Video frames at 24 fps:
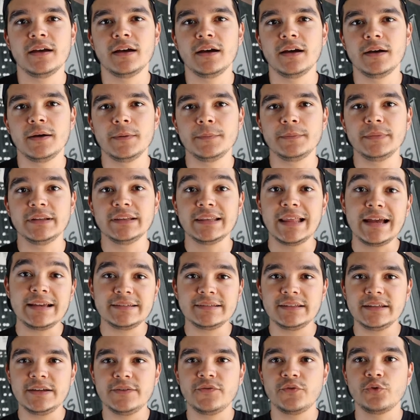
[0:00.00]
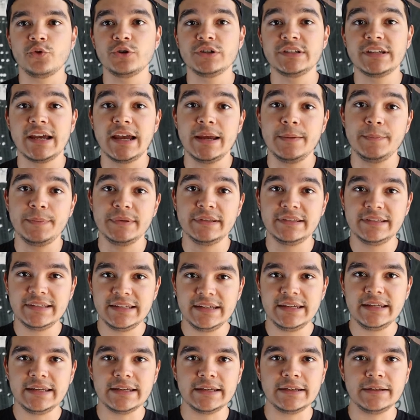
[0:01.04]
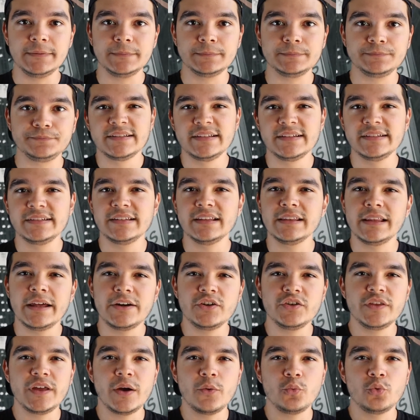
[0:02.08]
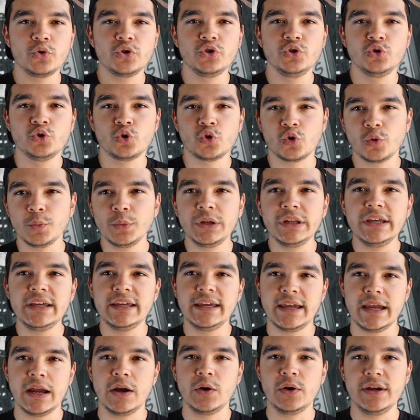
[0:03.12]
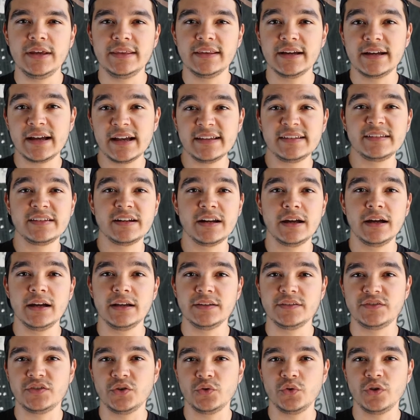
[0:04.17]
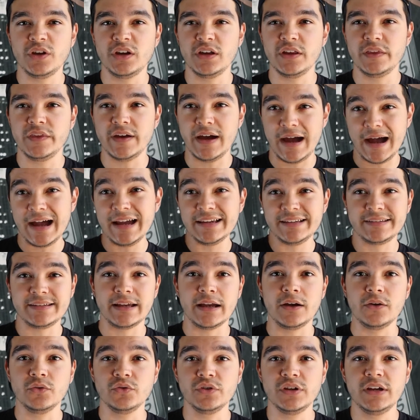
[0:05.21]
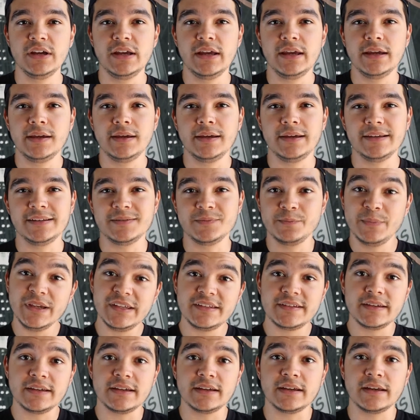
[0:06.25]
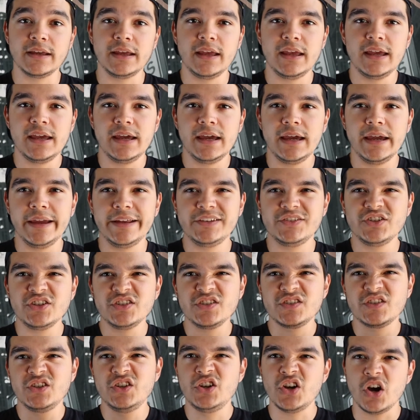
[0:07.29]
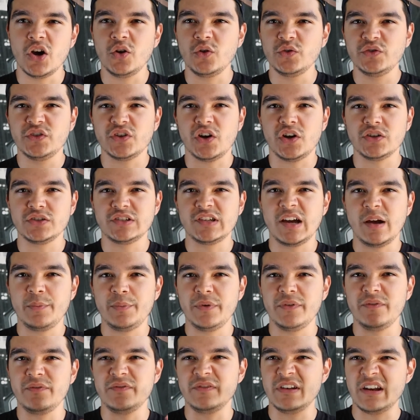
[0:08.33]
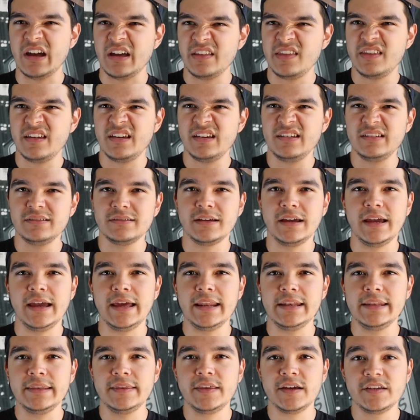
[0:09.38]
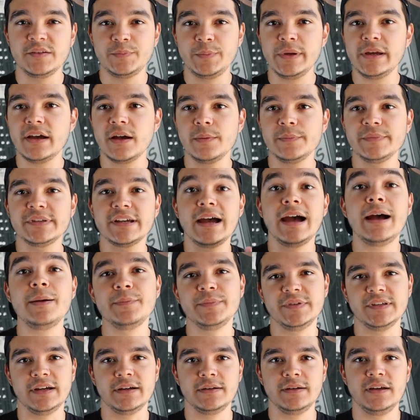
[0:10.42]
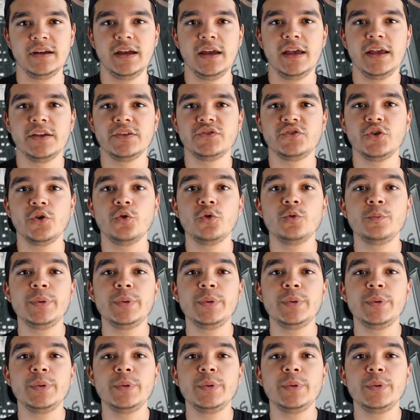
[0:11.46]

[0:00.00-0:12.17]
Lastly, for type D, since the letter that would normally carry the kasra, so the I sound, is missing, it just goes on top of nothing and thus becomes a hamza. So it would